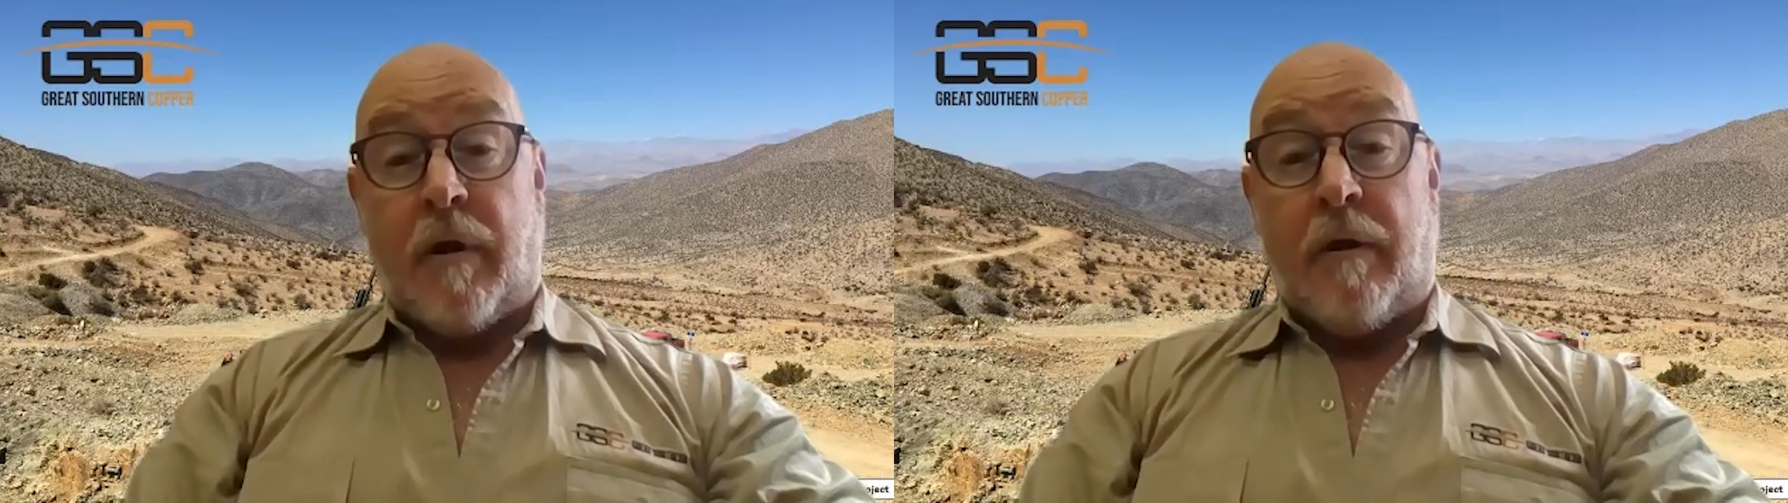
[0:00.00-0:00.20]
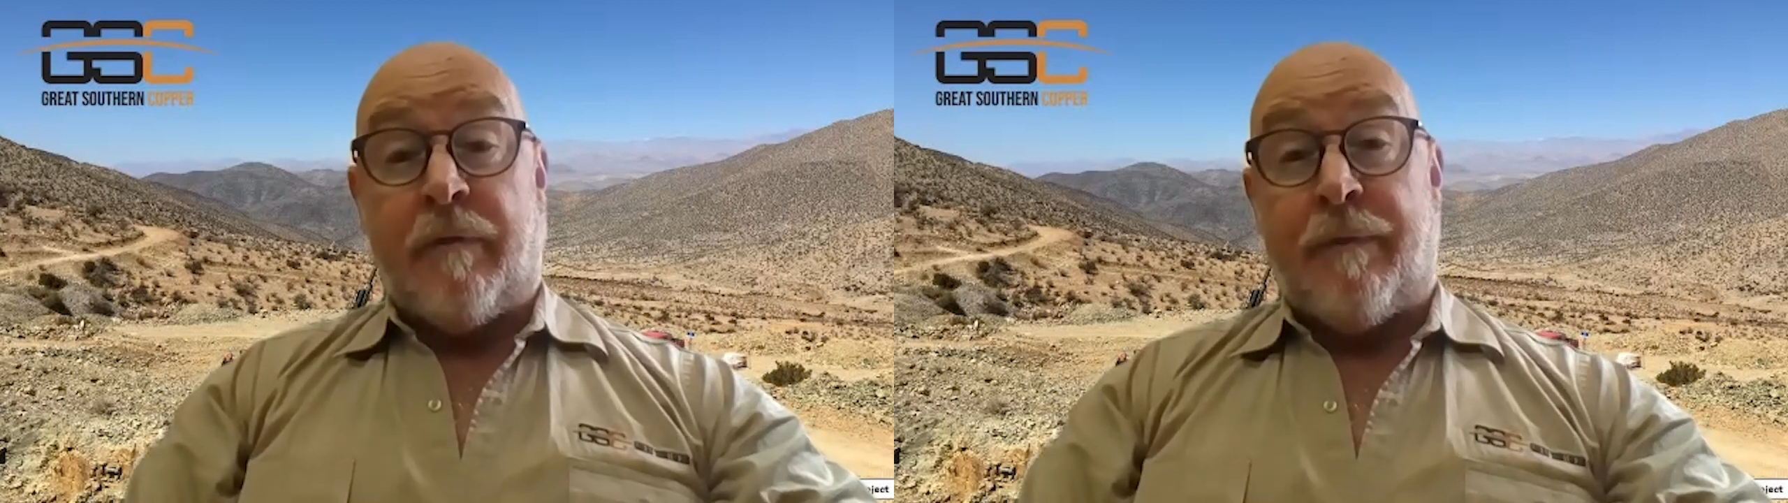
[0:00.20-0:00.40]

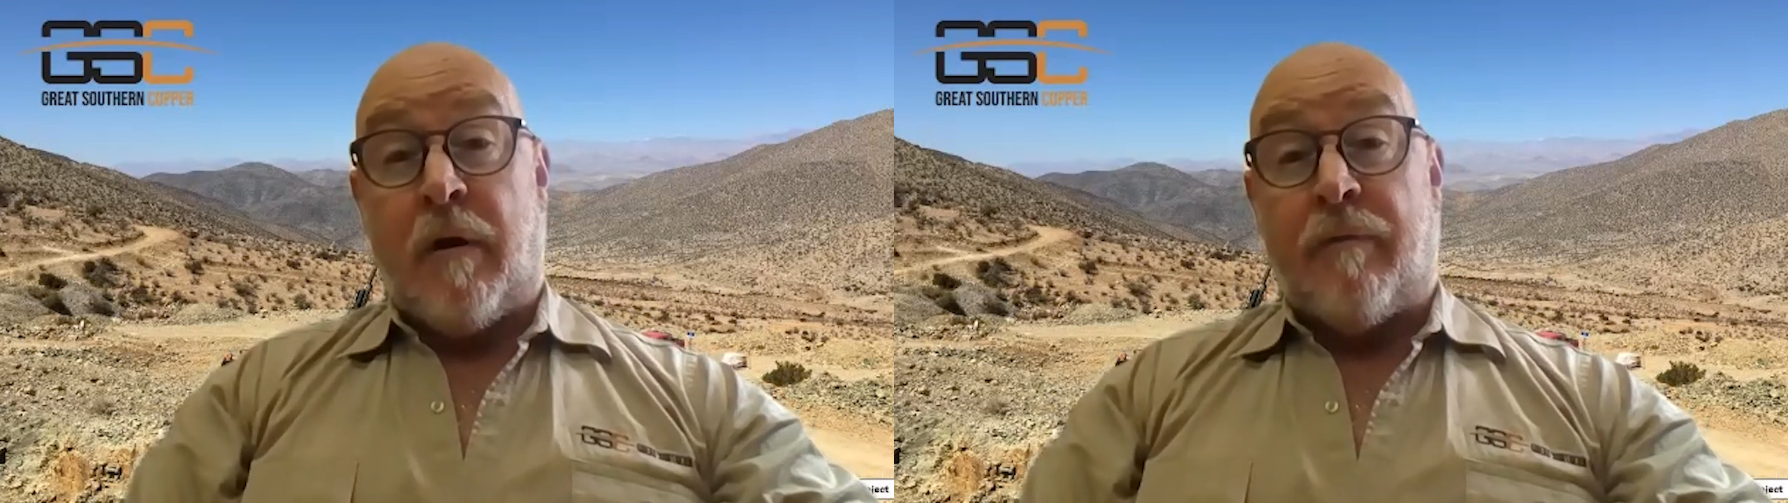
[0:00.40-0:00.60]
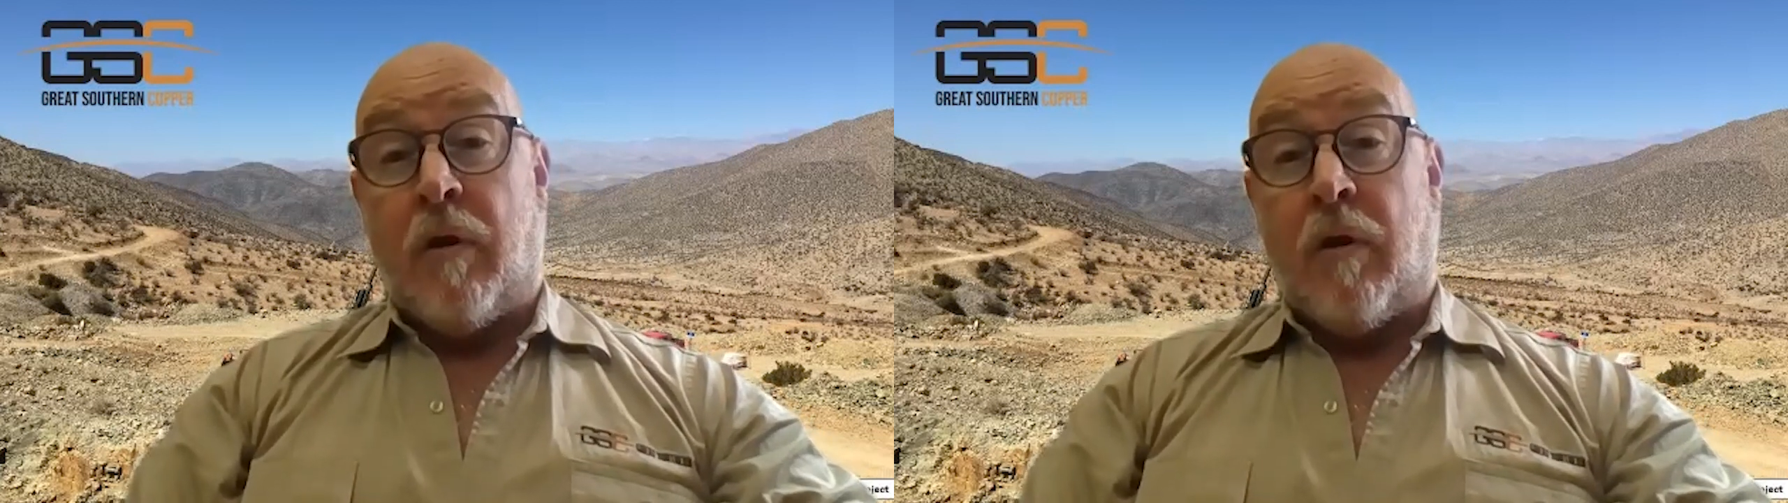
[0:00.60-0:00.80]
over
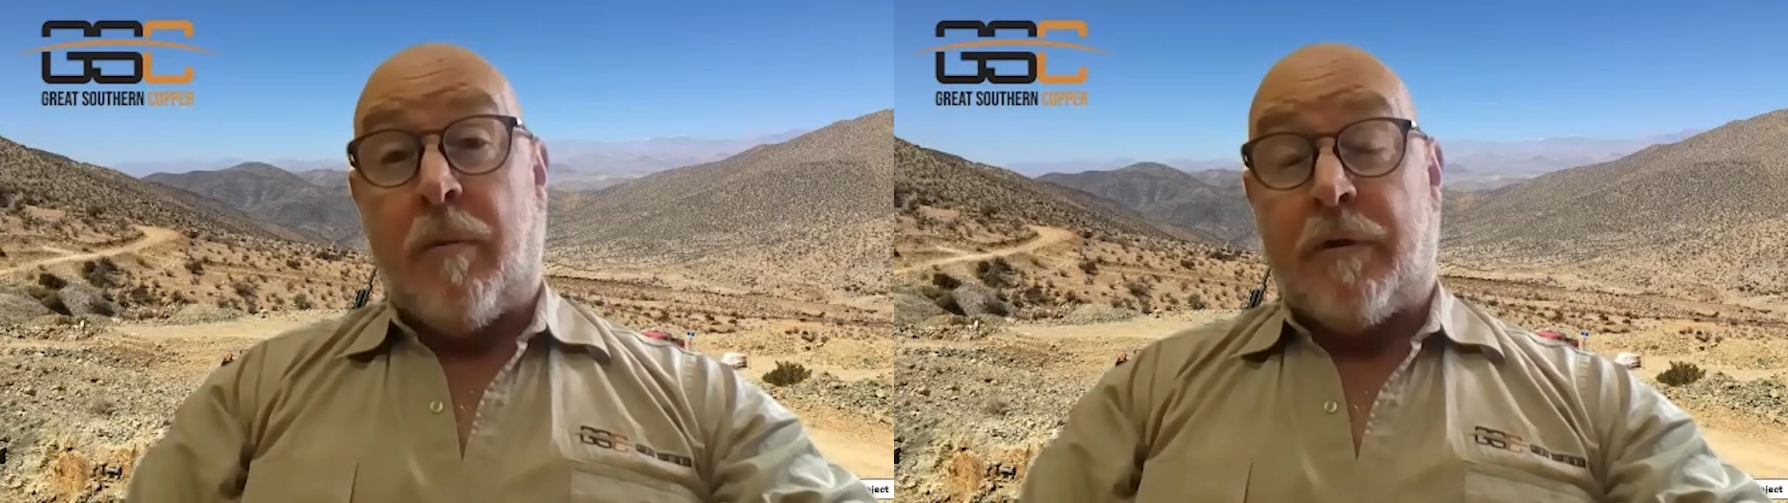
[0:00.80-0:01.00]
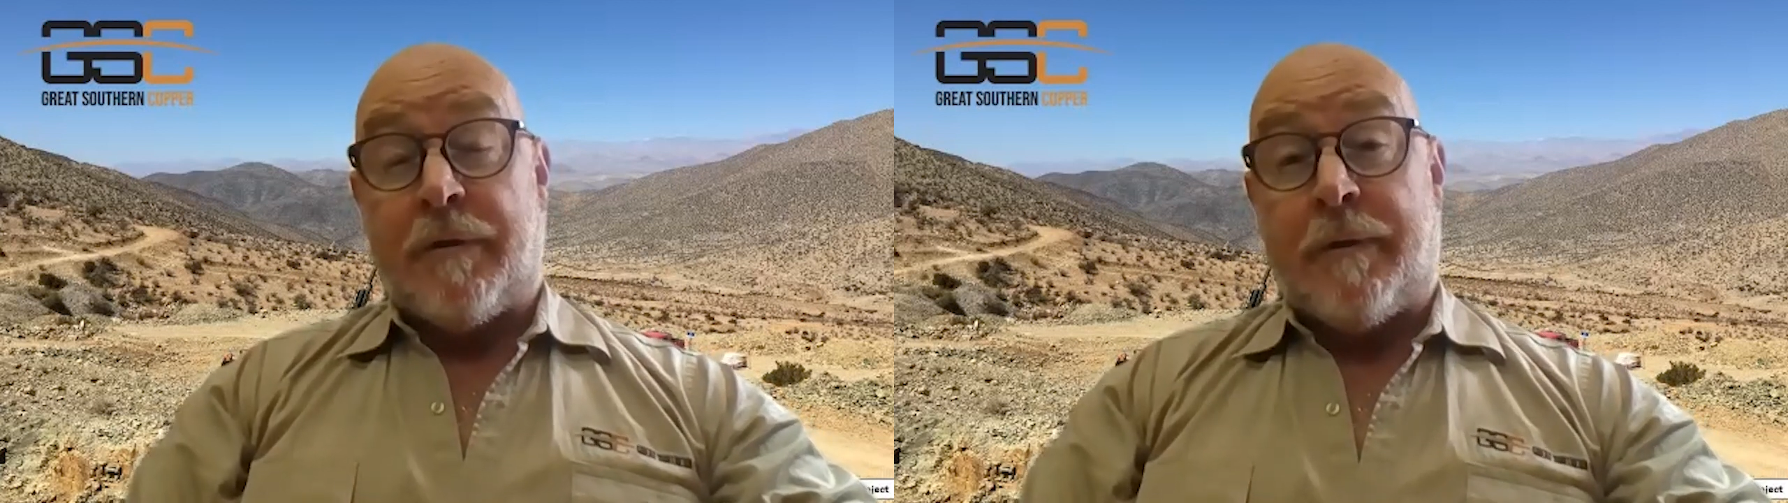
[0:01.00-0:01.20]
5
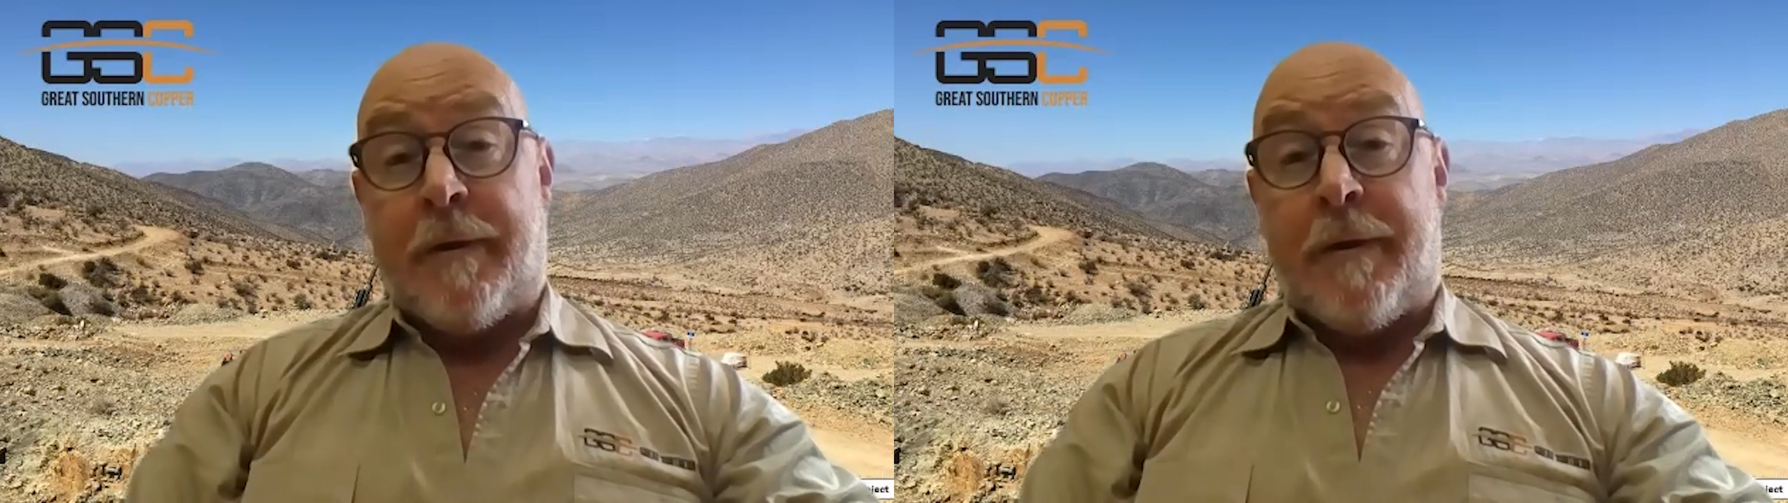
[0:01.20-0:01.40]
kilometres.